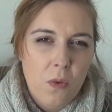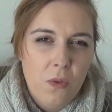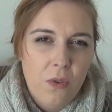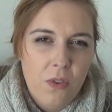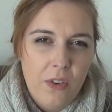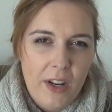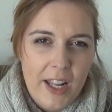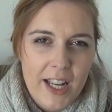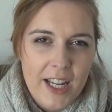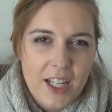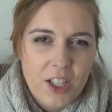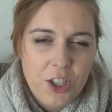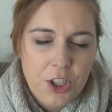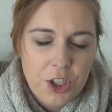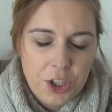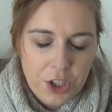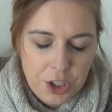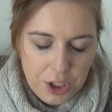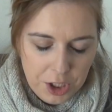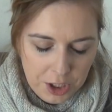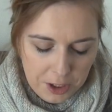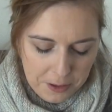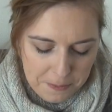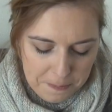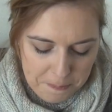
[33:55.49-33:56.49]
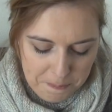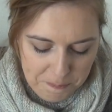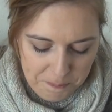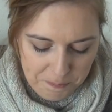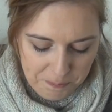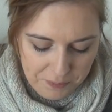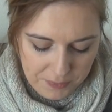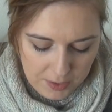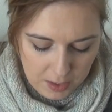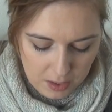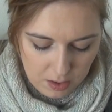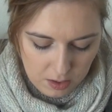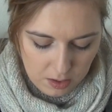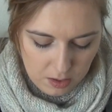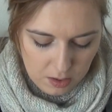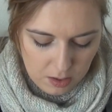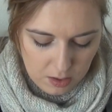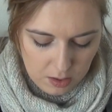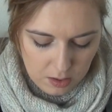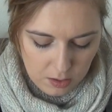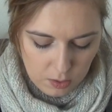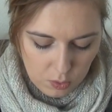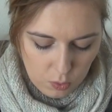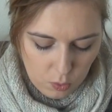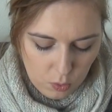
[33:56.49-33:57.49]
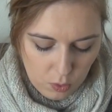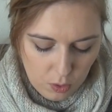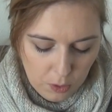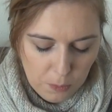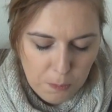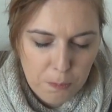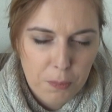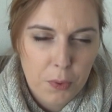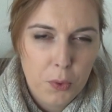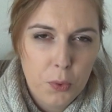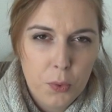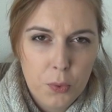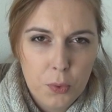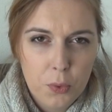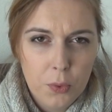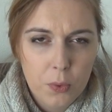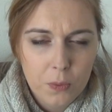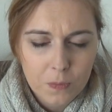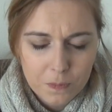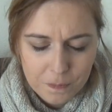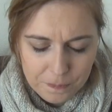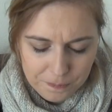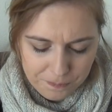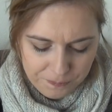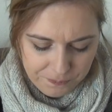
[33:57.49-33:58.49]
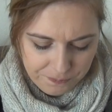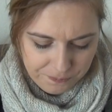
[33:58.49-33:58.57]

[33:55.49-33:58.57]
flash or pull.